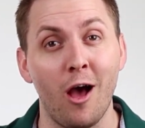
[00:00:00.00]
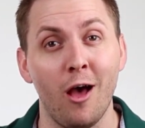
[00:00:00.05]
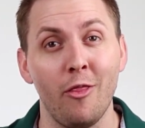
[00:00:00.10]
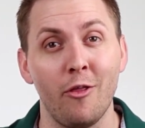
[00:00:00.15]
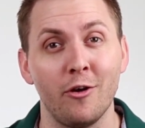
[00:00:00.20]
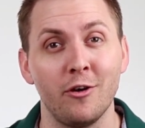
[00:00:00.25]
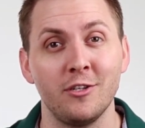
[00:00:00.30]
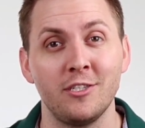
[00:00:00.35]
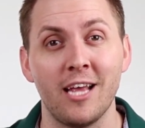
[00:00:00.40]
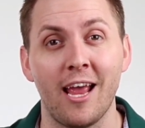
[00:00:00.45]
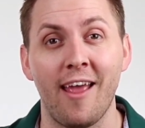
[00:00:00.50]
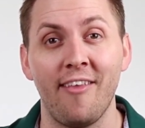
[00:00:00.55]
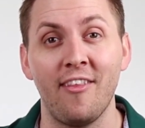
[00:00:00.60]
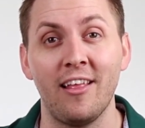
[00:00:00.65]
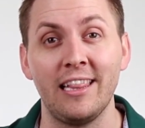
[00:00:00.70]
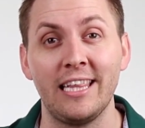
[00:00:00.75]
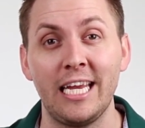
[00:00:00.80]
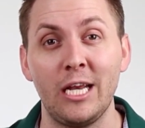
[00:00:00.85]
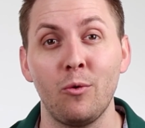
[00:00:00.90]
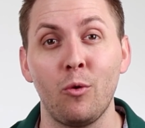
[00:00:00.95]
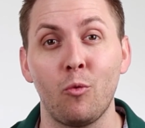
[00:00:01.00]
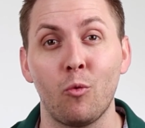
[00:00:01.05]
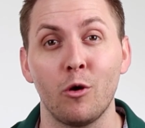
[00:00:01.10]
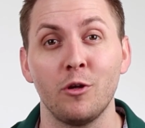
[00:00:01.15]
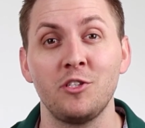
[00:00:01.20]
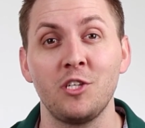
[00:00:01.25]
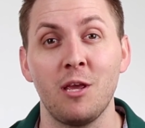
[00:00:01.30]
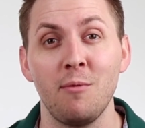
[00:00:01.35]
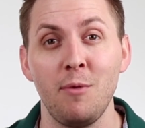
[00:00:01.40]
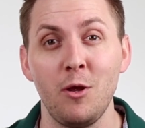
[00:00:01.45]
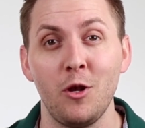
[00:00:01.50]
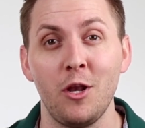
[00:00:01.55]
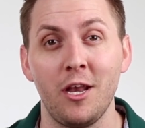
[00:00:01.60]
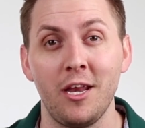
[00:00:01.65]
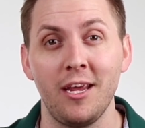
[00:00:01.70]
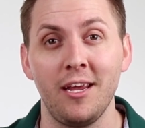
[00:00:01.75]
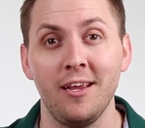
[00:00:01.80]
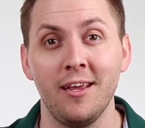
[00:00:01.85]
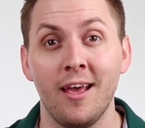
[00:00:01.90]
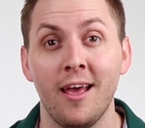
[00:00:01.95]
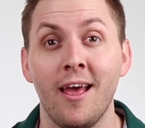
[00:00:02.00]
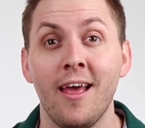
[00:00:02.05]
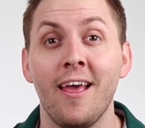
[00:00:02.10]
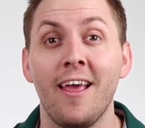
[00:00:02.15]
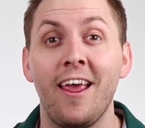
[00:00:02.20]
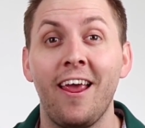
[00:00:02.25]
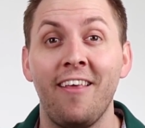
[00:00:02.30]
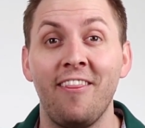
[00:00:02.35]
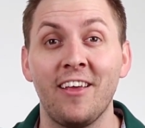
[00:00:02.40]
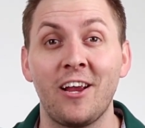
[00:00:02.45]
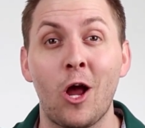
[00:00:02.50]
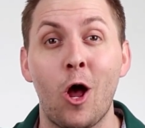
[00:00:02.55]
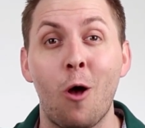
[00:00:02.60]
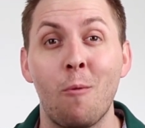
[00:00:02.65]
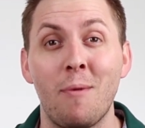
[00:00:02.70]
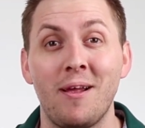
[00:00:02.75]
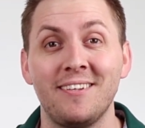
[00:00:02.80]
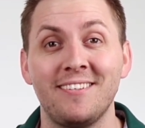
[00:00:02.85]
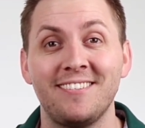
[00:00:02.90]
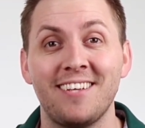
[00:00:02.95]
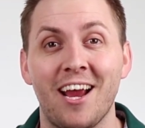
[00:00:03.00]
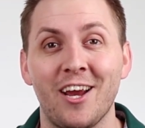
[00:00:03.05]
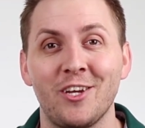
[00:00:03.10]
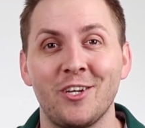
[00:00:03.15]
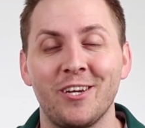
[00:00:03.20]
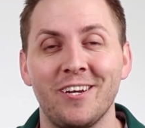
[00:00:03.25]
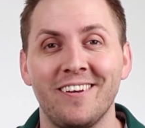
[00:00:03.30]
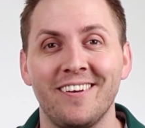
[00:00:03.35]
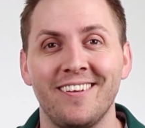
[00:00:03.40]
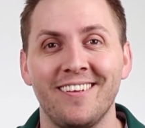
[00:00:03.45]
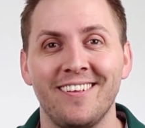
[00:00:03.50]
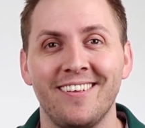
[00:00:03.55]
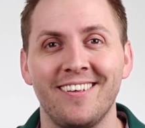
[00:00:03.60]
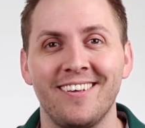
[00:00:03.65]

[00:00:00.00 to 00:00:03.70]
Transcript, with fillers: others in the Lead with Words community in the comments section.